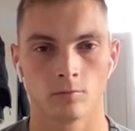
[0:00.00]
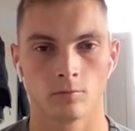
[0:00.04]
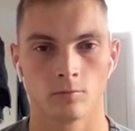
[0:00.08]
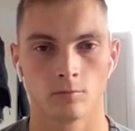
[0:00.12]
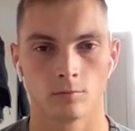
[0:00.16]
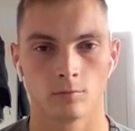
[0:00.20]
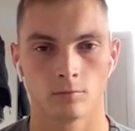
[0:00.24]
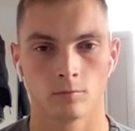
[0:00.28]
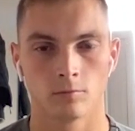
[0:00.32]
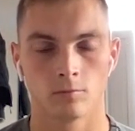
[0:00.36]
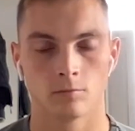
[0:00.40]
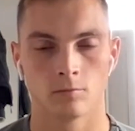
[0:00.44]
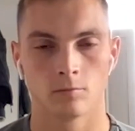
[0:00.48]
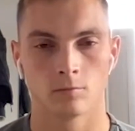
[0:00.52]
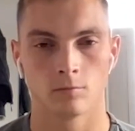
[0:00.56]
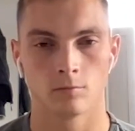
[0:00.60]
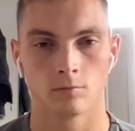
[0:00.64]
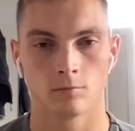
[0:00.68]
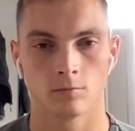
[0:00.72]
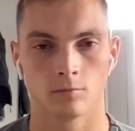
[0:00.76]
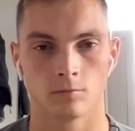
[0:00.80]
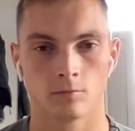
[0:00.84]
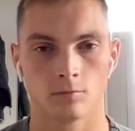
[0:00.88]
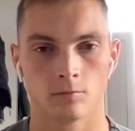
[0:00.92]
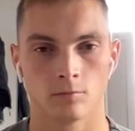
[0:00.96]

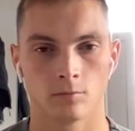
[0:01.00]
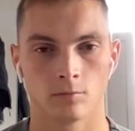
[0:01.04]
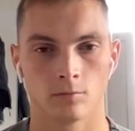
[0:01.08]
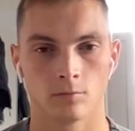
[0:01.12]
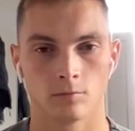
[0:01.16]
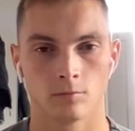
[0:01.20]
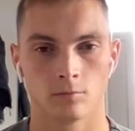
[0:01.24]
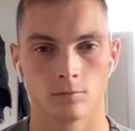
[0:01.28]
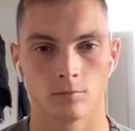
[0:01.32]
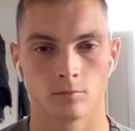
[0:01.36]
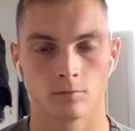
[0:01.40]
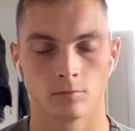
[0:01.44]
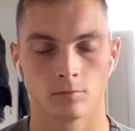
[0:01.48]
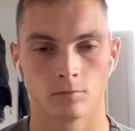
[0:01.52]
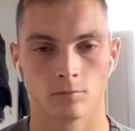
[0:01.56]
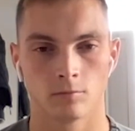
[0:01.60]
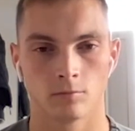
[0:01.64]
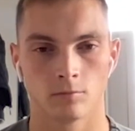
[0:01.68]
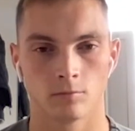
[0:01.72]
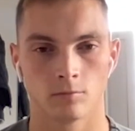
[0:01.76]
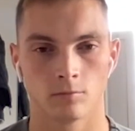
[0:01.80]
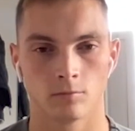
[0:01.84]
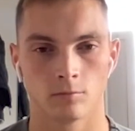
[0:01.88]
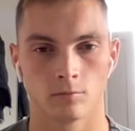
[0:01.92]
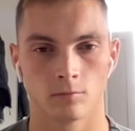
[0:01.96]

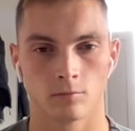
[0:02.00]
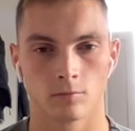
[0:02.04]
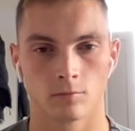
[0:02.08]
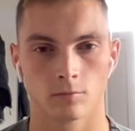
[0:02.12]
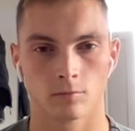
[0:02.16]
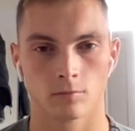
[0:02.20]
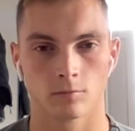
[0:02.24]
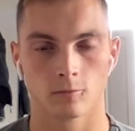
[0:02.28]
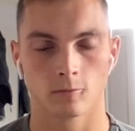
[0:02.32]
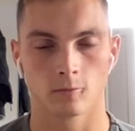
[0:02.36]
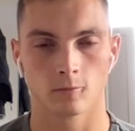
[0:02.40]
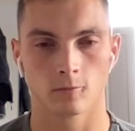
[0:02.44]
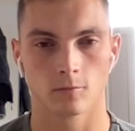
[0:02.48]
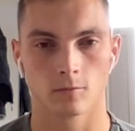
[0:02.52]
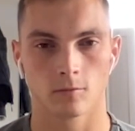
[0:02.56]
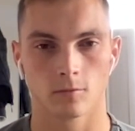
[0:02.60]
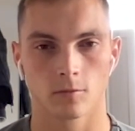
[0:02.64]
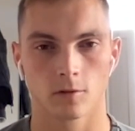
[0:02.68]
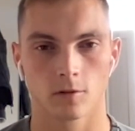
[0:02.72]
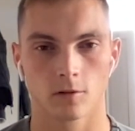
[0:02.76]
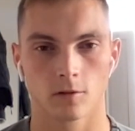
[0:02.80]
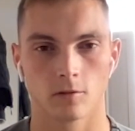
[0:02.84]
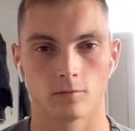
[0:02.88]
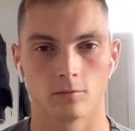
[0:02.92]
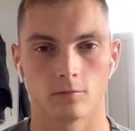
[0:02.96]

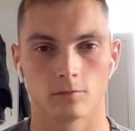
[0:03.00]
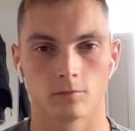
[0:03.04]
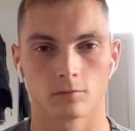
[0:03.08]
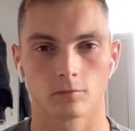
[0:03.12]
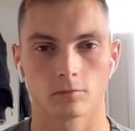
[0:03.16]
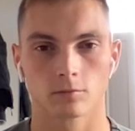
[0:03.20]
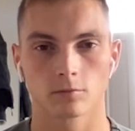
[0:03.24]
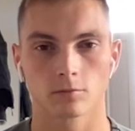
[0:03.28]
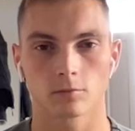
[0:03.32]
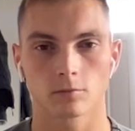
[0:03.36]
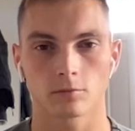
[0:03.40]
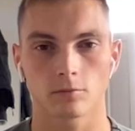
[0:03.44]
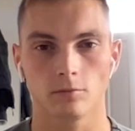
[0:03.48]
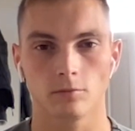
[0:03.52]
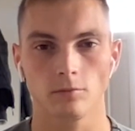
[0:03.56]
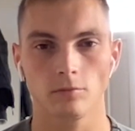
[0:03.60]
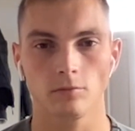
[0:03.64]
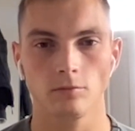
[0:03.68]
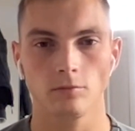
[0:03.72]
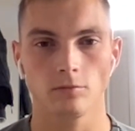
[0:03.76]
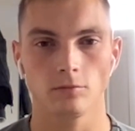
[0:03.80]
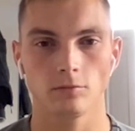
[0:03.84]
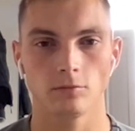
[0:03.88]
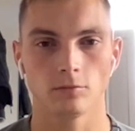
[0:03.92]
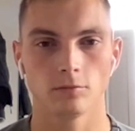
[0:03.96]

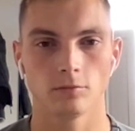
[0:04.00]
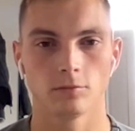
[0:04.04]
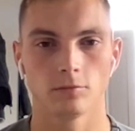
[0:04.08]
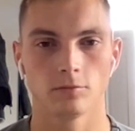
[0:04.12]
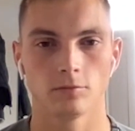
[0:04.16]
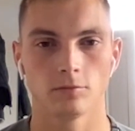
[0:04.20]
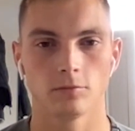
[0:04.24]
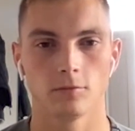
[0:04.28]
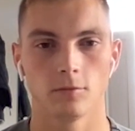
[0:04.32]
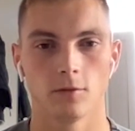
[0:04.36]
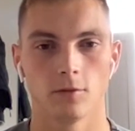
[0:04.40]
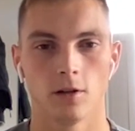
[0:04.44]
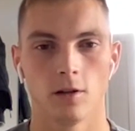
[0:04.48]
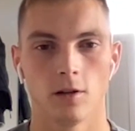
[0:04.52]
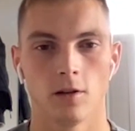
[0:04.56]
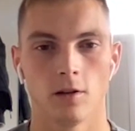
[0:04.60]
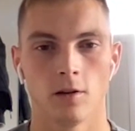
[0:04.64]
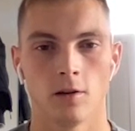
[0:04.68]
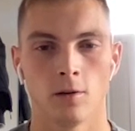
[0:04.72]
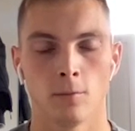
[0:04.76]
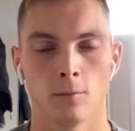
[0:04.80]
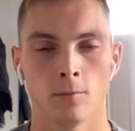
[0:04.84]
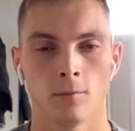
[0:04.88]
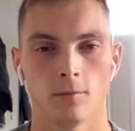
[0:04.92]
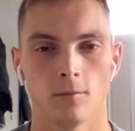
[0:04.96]

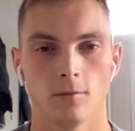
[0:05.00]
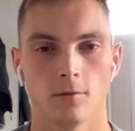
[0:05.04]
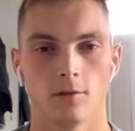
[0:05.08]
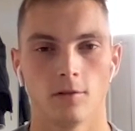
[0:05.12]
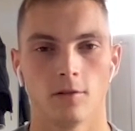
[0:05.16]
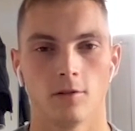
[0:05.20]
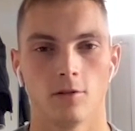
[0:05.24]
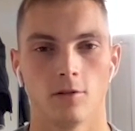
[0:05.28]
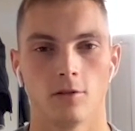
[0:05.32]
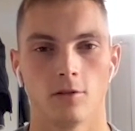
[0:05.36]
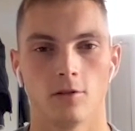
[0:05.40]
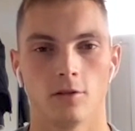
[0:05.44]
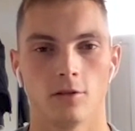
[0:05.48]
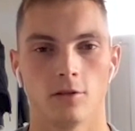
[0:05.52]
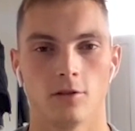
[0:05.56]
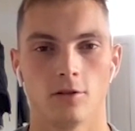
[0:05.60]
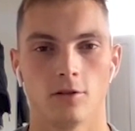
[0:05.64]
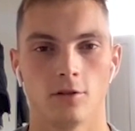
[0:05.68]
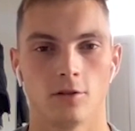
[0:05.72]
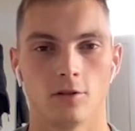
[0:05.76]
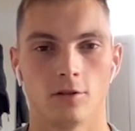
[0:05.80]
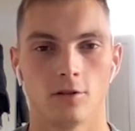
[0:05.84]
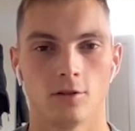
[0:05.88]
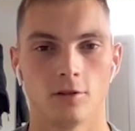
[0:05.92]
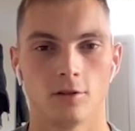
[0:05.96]

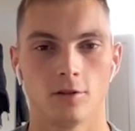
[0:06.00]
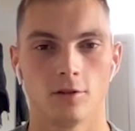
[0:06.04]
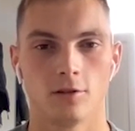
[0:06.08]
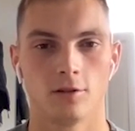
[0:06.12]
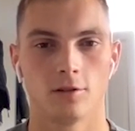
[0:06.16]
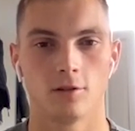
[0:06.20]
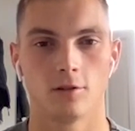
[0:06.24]
[no speech]